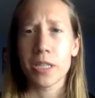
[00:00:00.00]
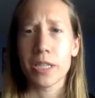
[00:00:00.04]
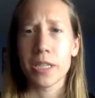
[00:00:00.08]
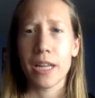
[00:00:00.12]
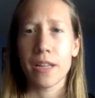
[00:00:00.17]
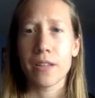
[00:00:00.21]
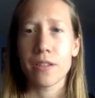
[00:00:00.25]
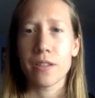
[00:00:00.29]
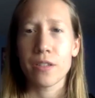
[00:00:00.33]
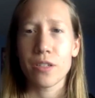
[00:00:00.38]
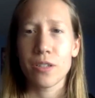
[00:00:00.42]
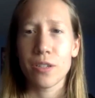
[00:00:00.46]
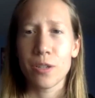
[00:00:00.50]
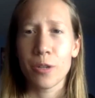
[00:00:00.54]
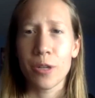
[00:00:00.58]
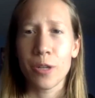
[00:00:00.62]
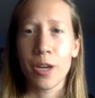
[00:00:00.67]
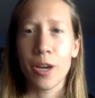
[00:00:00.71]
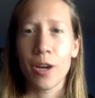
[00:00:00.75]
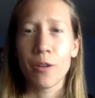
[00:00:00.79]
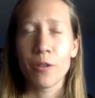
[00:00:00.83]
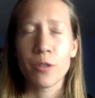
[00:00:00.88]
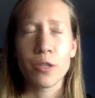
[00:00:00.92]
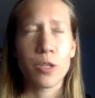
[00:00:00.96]
a dance
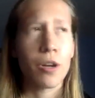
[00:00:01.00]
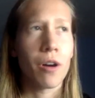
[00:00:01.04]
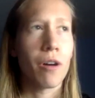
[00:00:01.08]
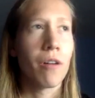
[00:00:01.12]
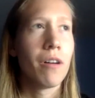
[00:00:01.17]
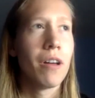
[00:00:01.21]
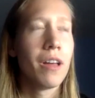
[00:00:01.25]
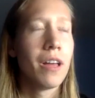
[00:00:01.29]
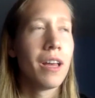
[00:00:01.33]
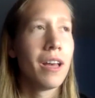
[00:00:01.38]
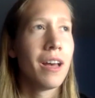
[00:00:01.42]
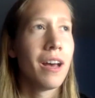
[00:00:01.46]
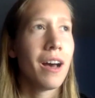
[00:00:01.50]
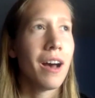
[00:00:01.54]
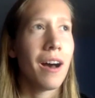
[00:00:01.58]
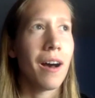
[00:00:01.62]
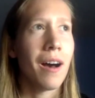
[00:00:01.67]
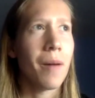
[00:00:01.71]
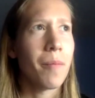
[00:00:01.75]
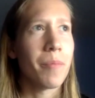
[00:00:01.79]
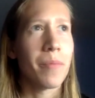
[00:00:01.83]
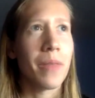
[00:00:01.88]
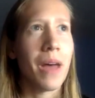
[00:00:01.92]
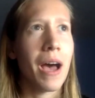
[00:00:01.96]
studio, so
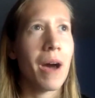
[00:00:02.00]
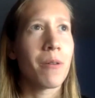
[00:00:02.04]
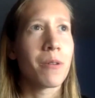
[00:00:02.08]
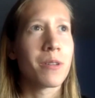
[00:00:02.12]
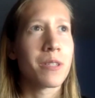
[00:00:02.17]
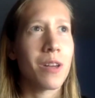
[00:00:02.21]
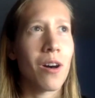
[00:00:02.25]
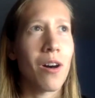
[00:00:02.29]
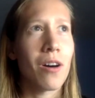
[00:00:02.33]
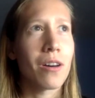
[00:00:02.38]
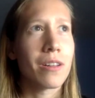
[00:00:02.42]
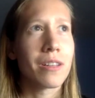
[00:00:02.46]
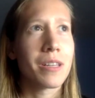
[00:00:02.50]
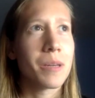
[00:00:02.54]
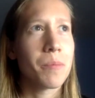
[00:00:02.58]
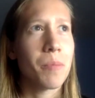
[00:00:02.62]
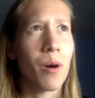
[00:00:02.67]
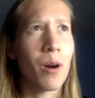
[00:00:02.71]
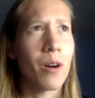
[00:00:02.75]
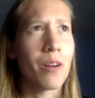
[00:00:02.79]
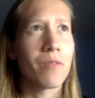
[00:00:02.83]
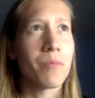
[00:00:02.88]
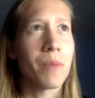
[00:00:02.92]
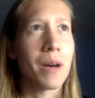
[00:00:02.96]
that was oddly
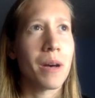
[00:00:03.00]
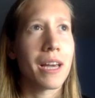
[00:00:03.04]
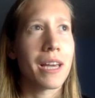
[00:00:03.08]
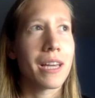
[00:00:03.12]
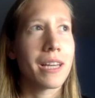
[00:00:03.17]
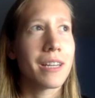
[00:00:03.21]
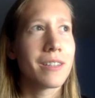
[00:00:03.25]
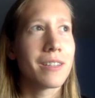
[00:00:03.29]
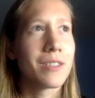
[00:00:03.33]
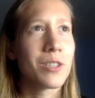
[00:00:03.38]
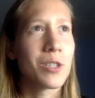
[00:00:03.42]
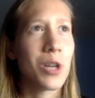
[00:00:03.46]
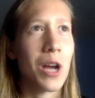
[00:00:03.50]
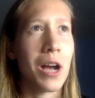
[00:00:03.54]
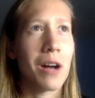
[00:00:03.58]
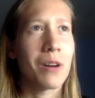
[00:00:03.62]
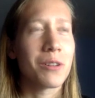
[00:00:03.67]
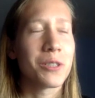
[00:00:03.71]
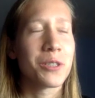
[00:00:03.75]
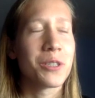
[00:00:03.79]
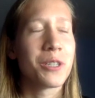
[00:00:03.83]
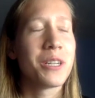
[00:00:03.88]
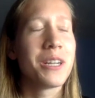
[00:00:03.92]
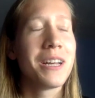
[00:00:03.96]
part of my
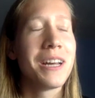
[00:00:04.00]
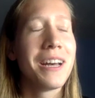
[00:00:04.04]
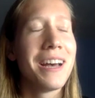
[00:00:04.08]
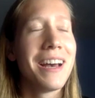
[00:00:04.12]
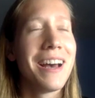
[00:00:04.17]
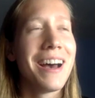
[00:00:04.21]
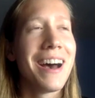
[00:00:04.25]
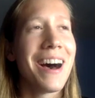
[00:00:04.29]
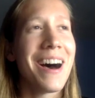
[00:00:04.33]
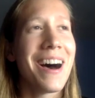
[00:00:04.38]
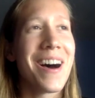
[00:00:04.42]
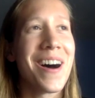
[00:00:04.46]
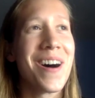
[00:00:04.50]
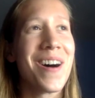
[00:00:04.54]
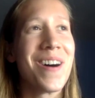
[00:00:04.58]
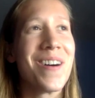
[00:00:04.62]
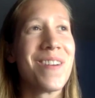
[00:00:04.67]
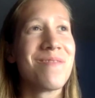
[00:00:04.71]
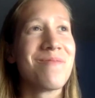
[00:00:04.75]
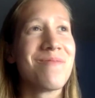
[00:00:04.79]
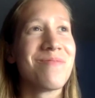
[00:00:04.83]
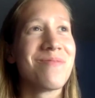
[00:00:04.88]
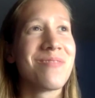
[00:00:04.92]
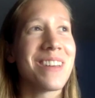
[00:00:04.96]
childhood.
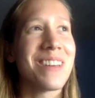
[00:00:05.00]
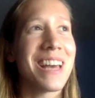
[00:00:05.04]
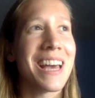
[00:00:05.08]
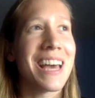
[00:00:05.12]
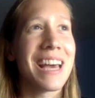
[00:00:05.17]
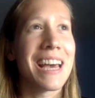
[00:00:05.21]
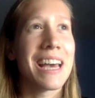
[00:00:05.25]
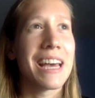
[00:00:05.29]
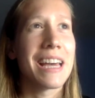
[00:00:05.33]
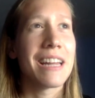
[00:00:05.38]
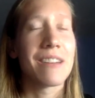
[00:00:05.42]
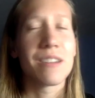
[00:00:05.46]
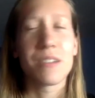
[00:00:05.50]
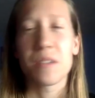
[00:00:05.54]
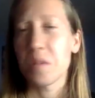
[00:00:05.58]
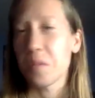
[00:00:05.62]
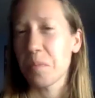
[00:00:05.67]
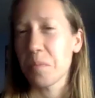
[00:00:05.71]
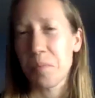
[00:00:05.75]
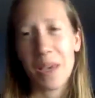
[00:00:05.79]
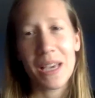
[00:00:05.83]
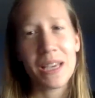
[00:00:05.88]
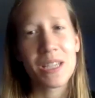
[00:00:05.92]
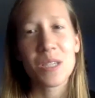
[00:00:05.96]
And
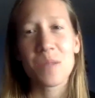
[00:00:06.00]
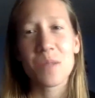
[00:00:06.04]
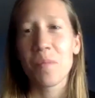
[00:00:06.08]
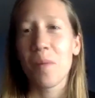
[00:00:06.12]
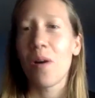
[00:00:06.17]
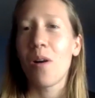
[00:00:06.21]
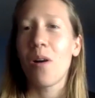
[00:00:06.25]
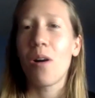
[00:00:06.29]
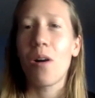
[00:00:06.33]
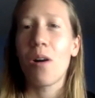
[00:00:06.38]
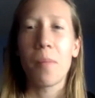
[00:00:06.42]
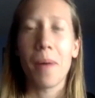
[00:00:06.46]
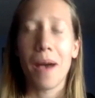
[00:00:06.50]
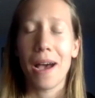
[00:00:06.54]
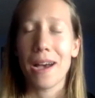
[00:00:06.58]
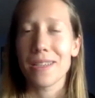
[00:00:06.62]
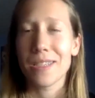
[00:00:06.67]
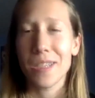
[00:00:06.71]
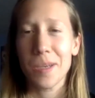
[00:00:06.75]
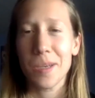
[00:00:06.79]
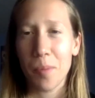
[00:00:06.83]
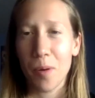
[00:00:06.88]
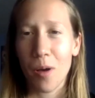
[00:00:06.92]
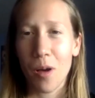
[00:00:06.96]
baseball,
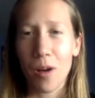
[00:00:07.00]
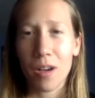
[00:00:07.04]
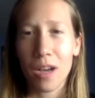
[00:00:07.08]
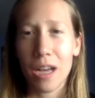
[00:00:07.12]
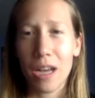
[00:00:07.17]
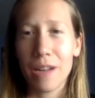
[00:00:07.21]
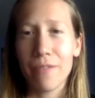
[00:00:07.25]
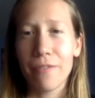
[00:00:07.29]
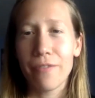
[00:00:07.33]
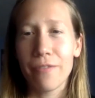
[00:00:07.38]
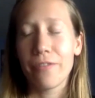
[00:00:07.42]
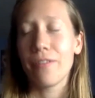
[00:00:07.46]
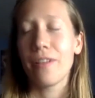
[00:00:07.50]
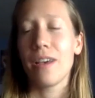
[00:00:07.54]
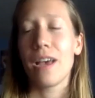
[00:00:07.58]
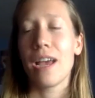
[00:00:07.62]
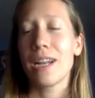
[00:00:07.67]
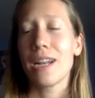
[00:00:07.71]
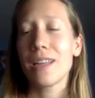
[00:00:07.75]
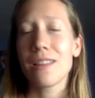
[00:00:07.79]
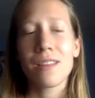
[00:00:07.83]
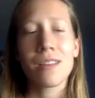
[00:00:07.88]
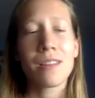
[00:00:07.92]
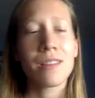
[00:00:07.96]
basketball, kind of
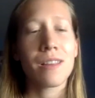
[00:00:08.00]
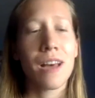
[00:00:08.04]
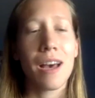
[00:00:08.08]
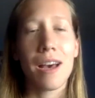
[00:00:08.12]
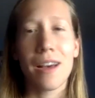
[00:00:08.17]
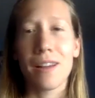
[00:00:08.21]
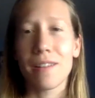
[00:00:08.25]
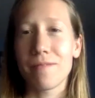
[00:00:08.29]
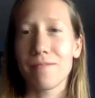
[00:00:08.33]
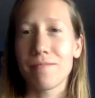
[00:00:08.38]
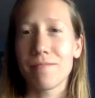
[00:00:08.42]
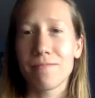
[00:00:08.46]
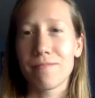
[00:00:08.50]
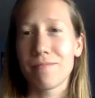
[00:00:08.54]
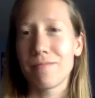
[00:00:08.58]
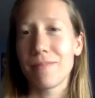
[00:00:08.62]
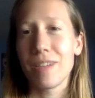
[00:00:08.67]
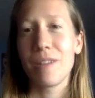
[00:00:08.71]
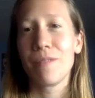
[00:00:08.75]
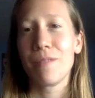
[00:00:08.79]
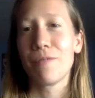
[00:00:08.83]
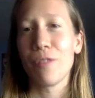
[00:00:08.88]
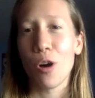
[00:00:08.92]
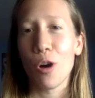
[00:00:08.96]
anything that
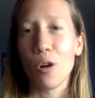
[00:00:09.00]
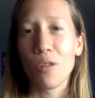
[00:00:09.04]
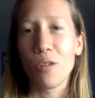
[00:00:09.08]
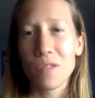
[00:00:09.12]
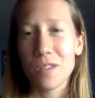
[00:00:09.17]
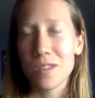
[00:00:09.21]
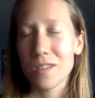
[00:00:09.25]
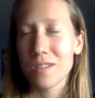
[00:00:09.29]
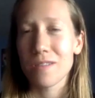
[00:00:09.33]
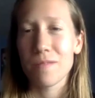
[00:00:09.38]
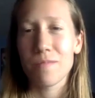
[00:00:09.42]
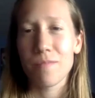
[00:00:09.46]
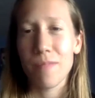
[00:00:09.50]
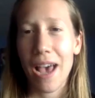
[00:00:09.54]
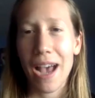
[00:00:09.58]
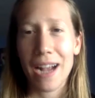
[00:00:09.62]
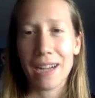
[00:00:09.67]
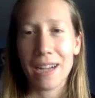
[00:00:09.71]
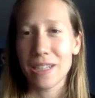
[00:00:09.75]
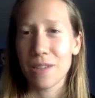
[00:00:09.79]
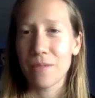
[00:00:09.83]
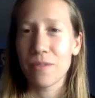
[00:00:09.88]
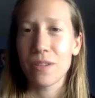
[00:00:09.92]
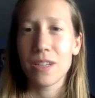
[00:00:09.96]
involves
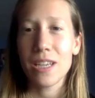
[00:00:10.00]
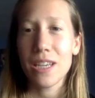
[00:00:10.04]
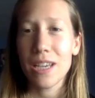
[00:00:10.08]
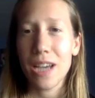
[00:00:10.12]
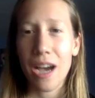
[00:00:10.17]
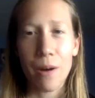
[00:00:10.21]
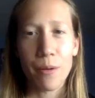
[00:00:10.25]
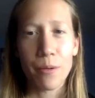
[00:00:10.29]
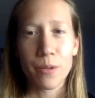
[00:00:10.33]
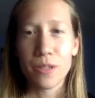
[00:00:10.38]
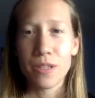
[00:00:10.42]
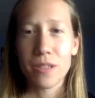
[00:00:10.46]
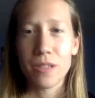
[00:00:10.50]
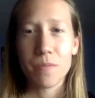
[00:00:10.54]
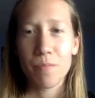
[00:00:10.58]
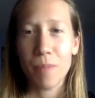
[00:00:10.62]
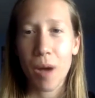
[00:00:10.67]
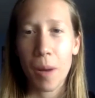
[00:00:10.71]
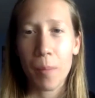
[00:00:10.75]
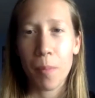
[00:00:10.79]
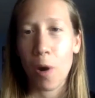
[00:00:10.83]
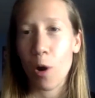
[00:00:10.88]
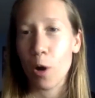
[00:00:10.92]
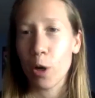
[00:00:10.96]
activity, I was
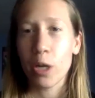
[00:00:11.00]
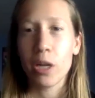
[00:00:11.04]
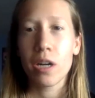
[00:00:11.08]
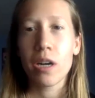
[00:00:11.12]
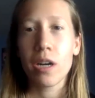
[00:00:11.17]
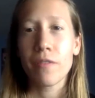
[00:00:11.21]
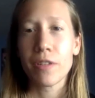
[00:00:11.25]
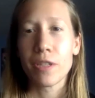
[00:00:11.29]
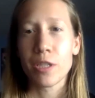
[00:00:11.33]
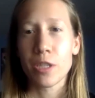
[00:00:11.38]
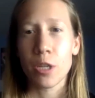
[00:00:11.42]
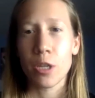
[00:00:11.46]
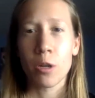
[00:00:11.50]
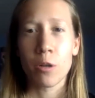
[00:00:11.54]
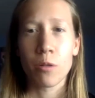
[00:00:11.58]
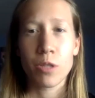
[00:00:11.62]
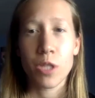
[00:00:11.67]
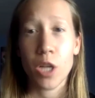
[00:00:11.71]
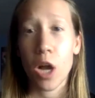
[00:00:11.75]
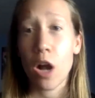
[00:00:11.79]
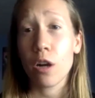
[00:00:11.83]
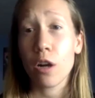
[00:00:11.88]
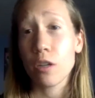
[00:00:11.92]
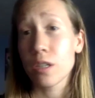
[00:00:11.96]
a part of, and so
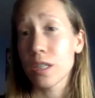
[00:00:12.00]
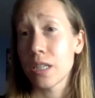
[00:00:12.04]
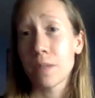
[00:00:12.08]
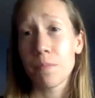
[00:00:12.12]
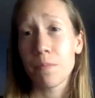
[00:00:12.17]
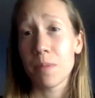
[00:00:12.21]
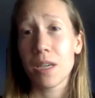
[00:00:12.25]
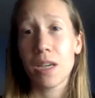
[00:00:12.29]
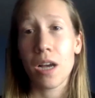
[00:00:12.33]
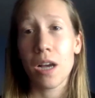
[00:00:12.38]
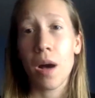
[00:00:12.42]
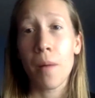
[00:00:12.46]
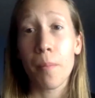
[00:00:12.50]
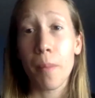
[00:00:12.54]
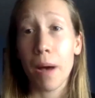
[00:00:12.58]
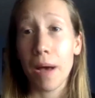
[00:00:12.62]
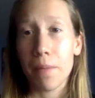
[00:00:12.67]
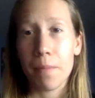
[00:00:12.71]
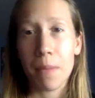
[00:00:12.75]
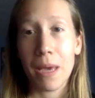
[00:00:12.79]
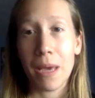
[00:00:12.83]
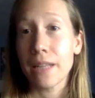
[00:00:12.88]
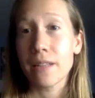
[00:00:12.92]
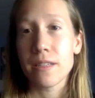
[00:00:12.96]
soccer didn't become my
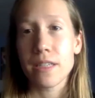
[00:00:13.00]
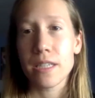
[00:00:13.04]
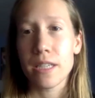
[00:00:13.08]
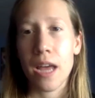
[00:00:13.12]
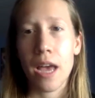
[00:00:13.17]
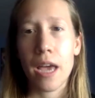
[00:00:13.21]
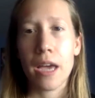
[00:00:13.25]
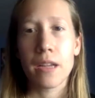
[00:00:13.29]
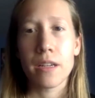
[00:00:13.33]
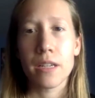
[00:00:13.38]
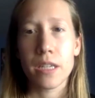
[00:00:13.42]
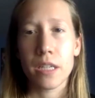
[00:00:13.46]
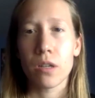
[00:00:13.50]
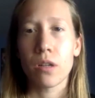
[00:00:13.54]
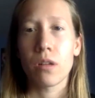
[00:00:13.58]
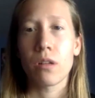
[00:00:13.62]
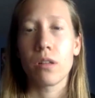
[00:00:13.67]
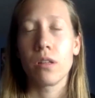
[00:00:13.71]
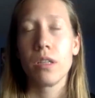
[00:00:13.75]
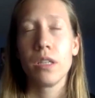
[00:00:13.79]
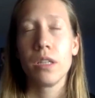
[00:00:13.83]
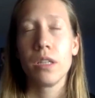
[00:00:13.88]
mainstay until